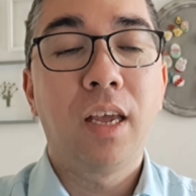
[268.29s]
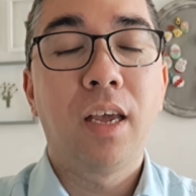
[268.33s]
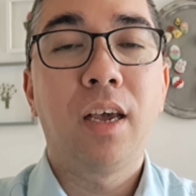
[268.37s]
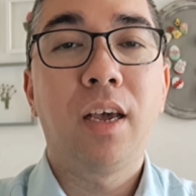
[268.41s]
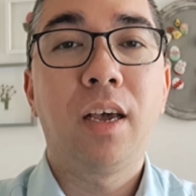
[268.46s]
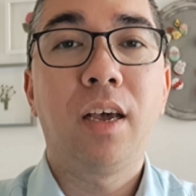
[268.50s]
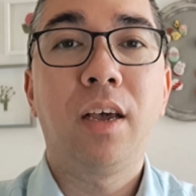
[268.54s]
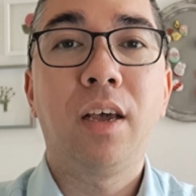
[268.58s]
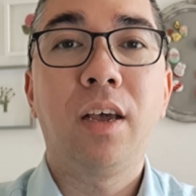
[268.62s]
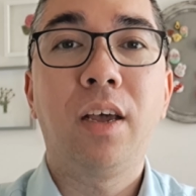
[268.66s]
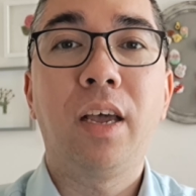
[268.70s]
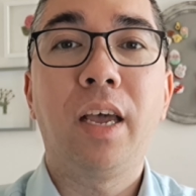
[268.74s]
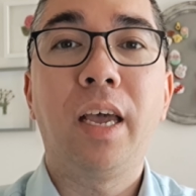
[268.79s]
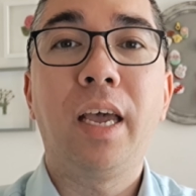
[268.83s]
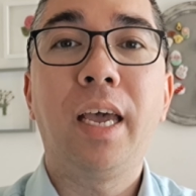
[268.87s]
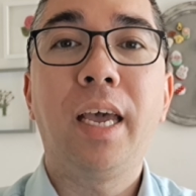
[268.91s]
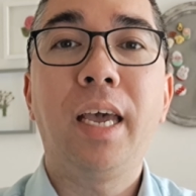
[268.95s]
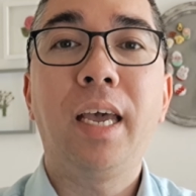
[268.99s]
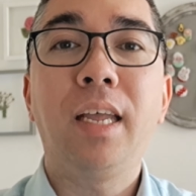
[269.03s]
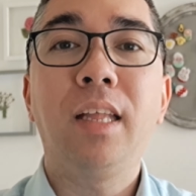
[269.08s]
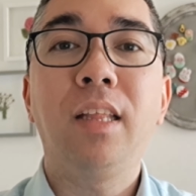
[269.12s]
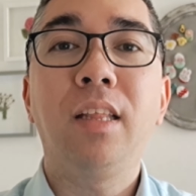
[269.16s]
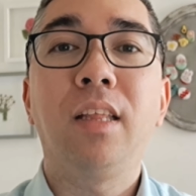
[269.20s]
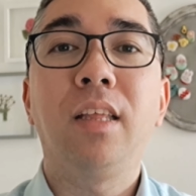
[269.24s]

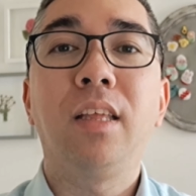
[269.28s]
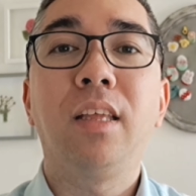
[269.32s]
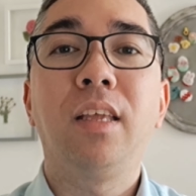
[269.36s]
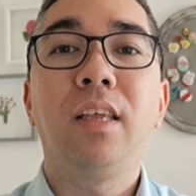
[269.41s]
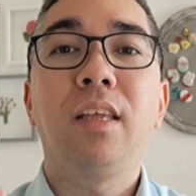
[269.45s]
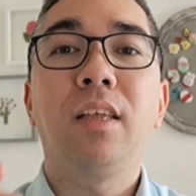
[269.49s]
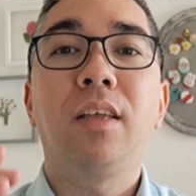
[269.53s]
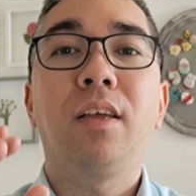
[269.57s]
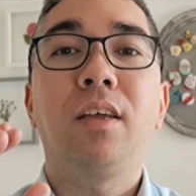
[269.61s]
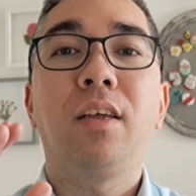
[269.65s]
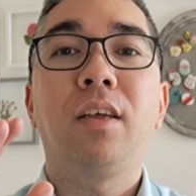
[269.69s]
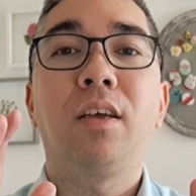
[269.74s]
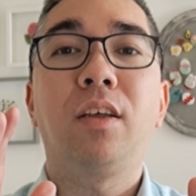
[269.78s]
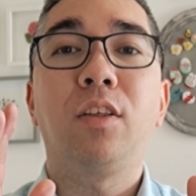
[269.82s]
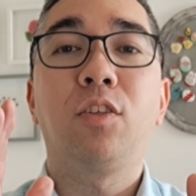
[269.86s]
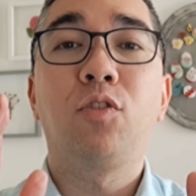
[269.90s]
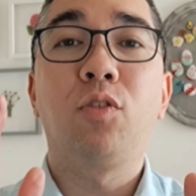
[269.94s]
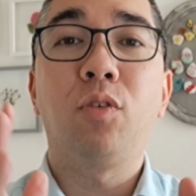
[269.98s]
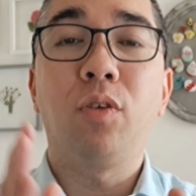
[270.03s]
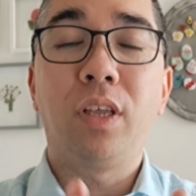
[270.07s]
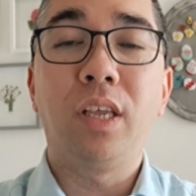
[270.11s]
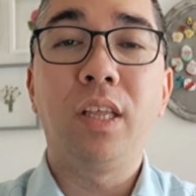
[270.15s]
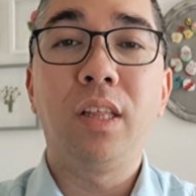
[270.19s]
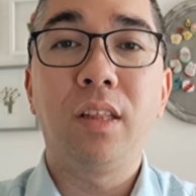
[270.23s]

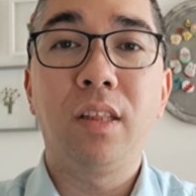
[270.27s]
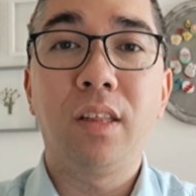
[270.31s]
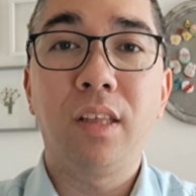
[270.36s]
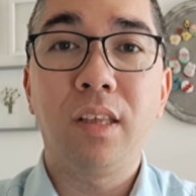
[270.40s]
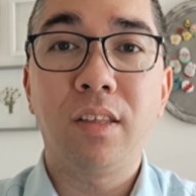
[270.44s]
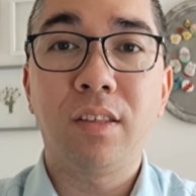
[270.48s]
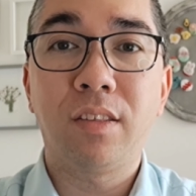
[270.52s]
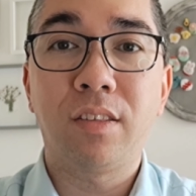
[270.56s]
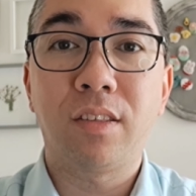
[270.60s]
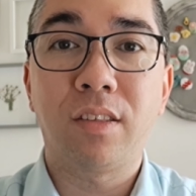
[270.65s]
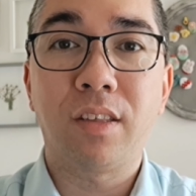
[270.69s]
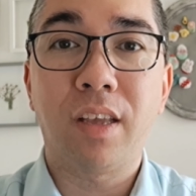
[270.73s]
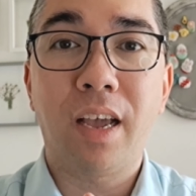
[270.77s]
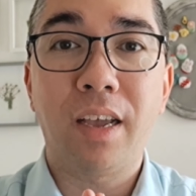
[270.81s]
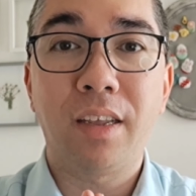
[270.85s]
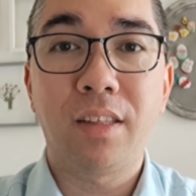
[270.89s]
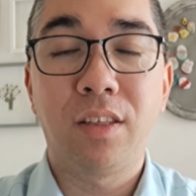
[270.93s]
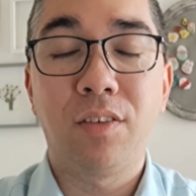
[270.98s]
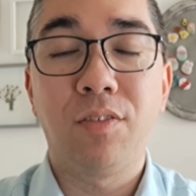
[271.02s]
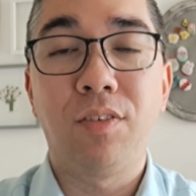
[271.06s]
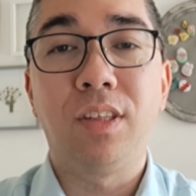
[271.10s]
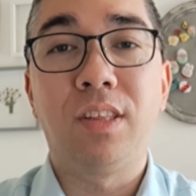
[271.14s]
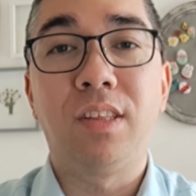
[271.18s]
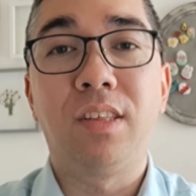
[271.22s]
So in this
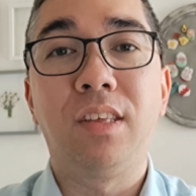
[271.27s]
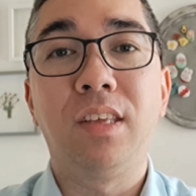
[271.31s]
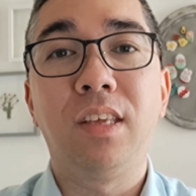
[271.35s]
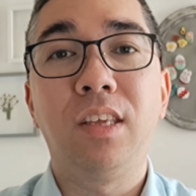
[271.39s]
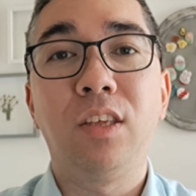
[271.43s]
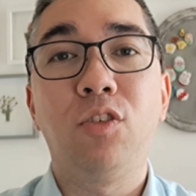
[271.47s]
activity,